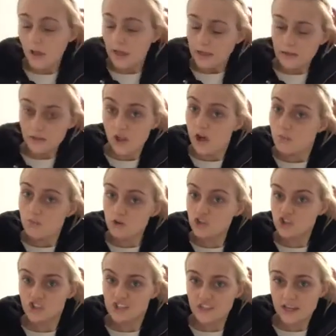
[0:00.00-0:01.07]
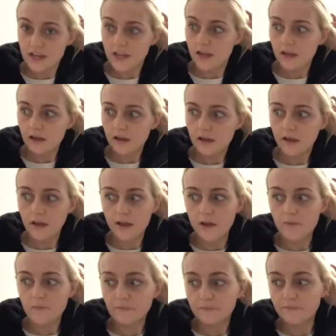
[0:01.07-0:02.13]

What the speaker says: It's not much today,